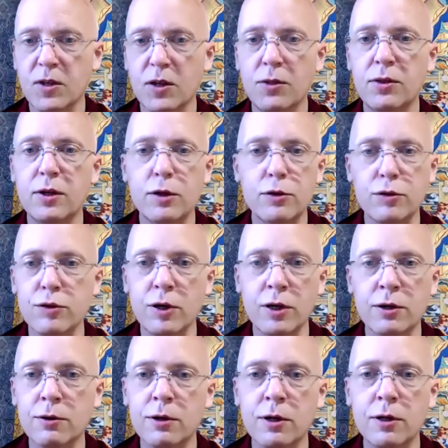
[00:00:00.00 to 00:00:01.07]
thesis
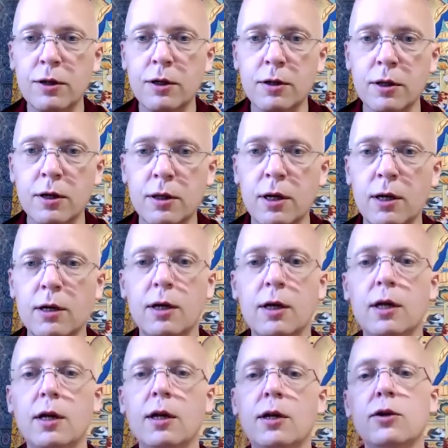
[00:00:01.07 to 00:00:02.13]
on it or anything like that.
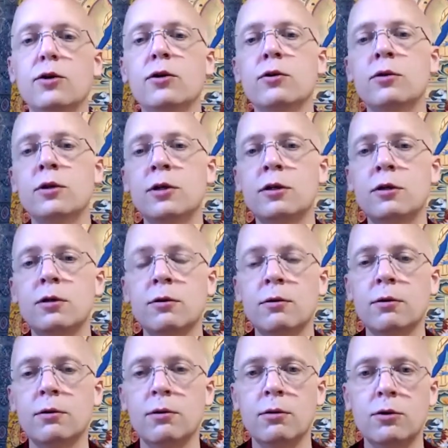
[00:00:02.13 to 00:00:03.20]
You need
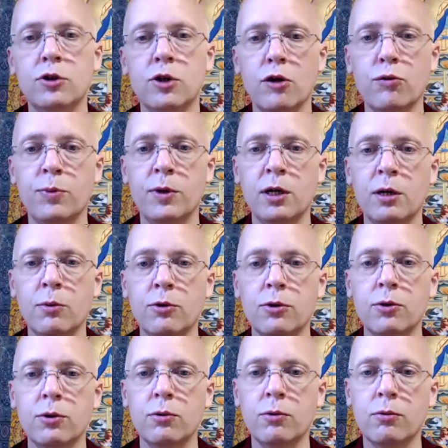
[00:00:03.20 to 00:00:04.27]
to just be able
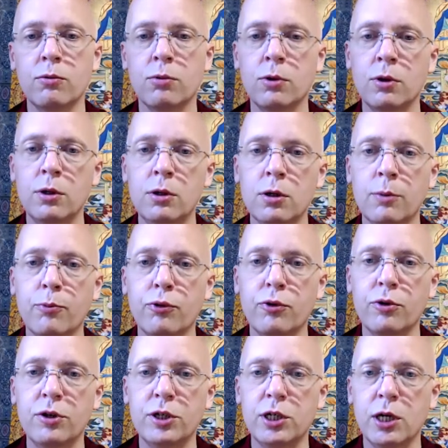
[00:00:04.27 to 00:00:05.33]
to really
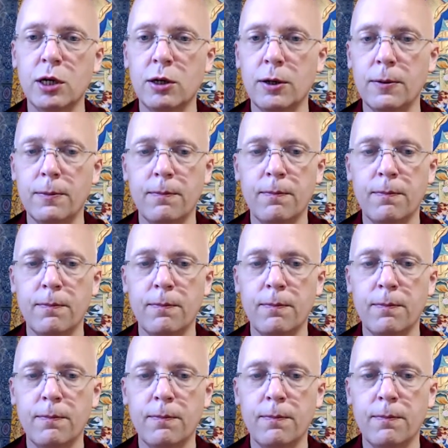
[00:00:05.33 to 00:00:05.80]
appreciate it.